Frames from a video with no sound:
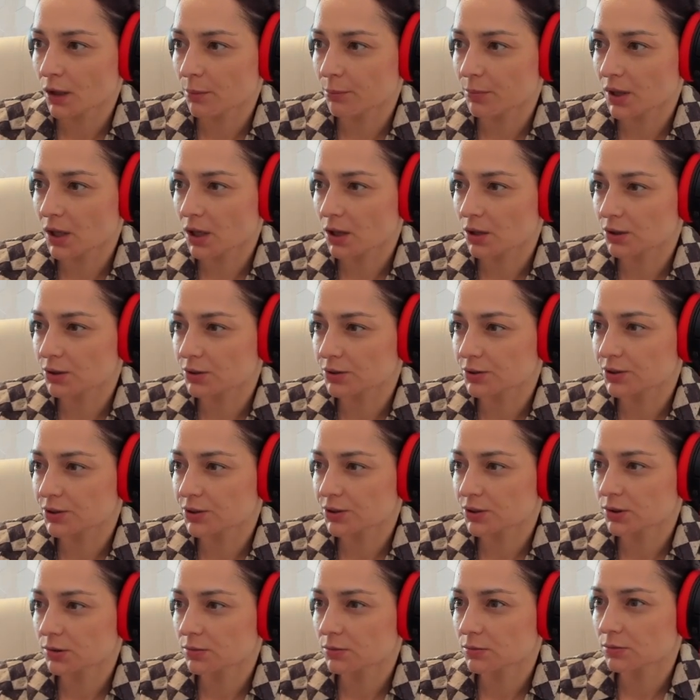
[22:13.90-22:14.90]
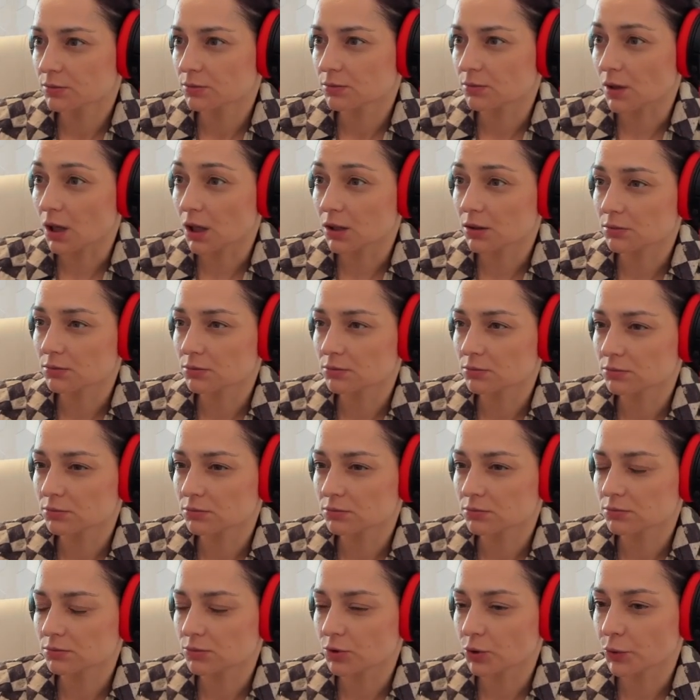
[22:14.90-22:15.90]
because, well,
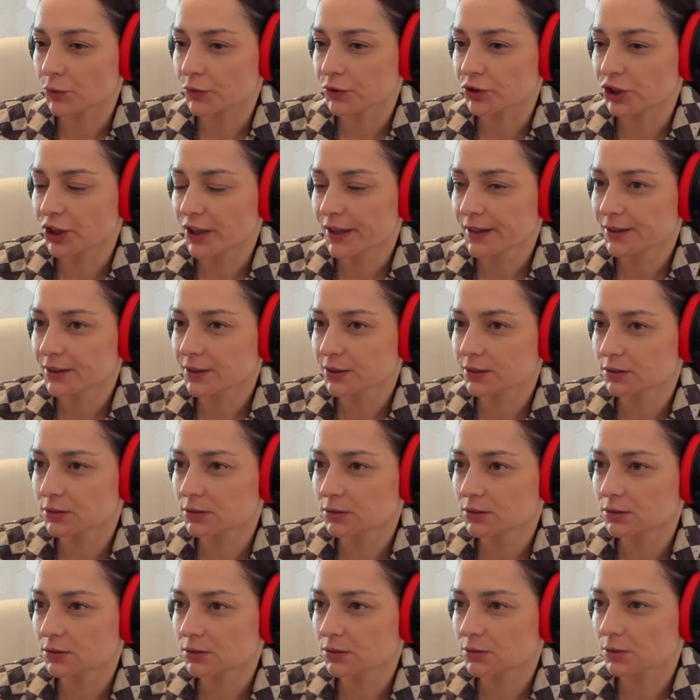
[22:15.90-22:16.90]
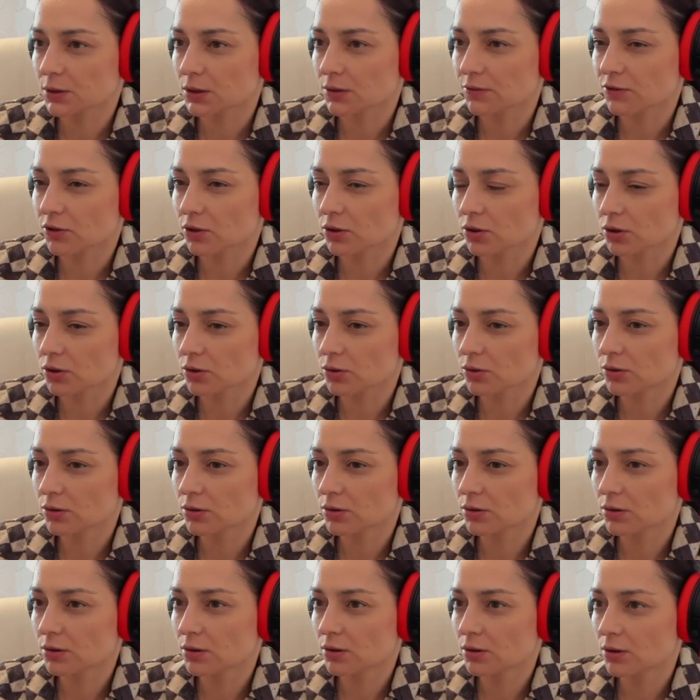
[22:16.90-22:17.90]
rook g8 will follow
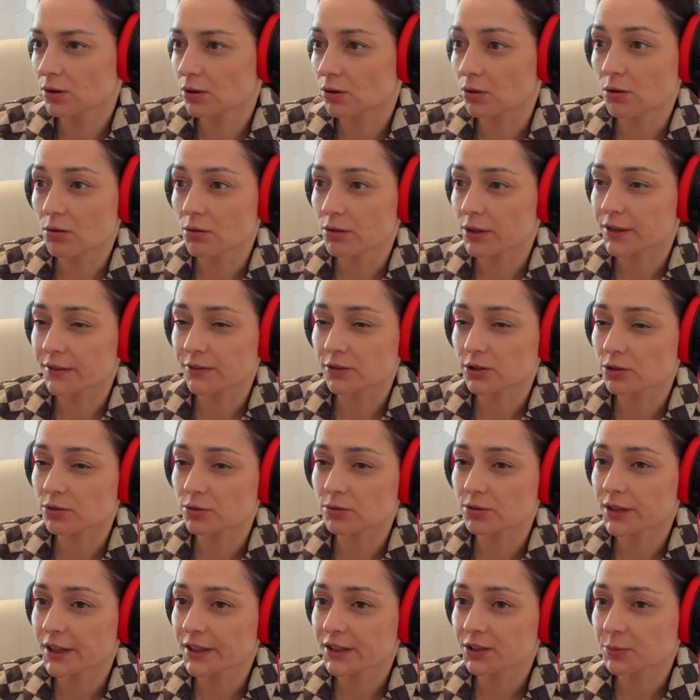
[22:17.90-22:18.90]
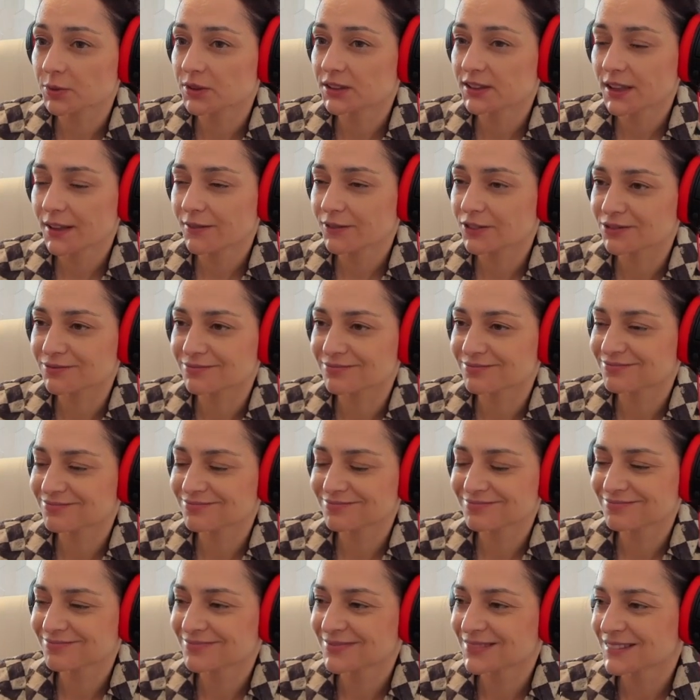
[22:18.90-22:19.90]
or even rook takes b7
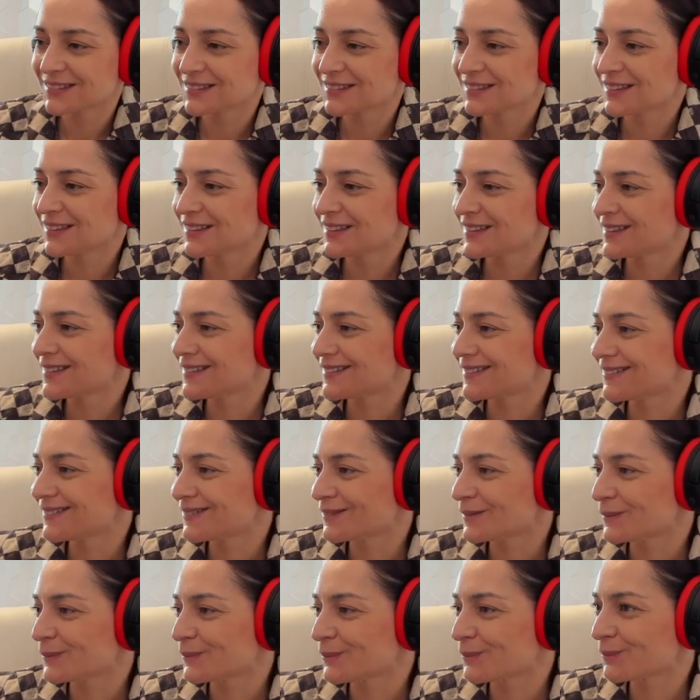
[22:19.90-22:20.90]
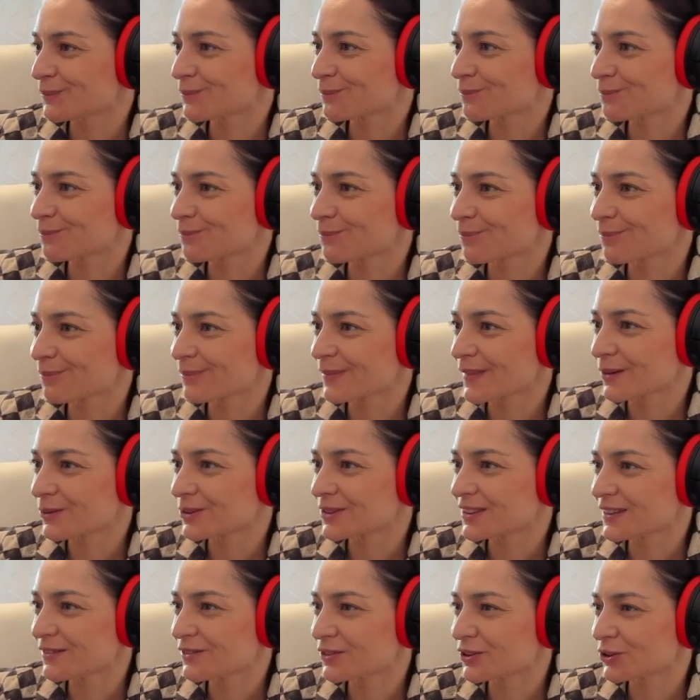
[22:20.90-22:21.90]
um,
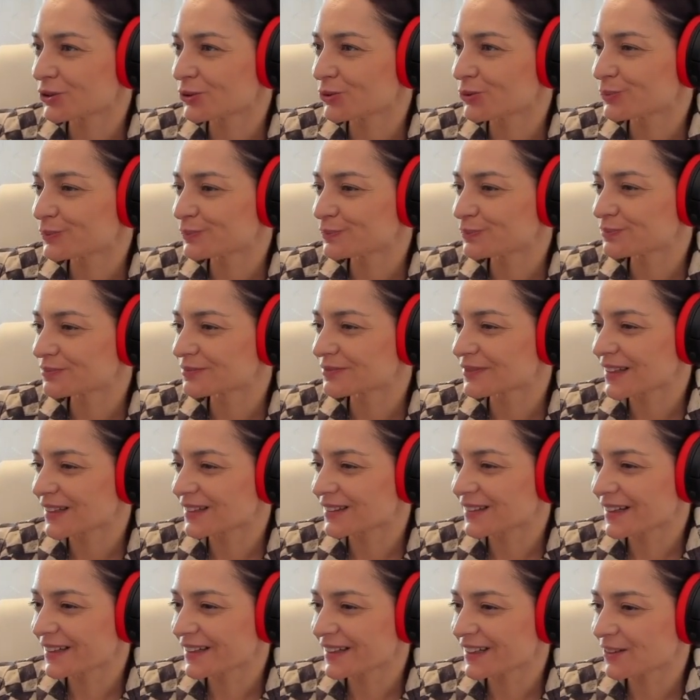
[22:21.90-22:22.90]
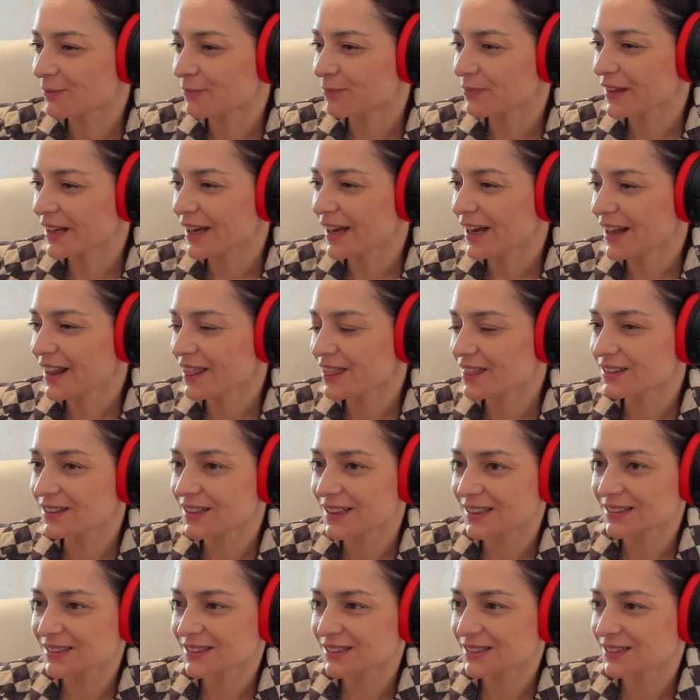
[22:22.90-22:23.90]
whatever you like and the
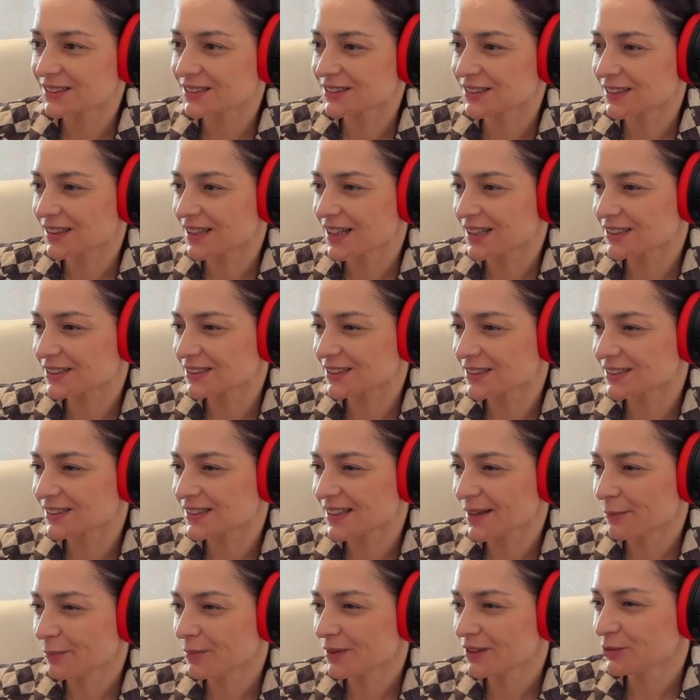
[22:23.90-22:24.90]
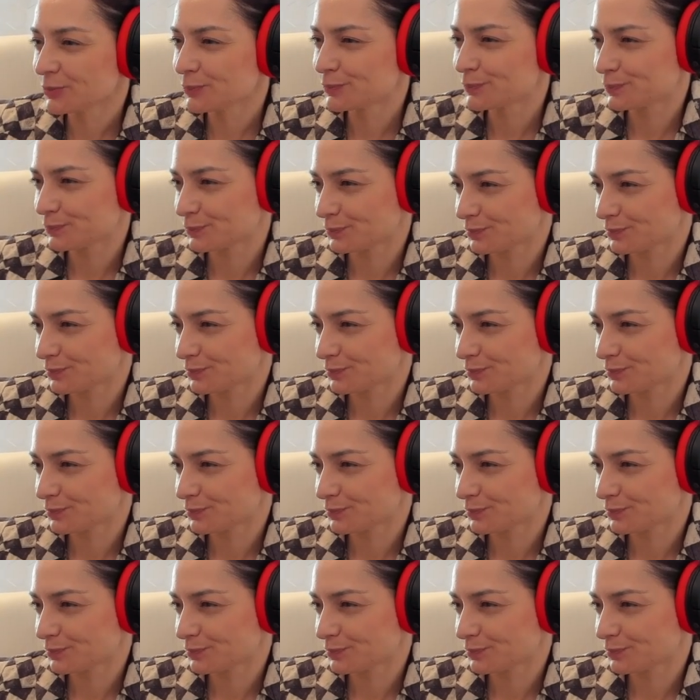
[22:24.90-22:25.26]
last the last example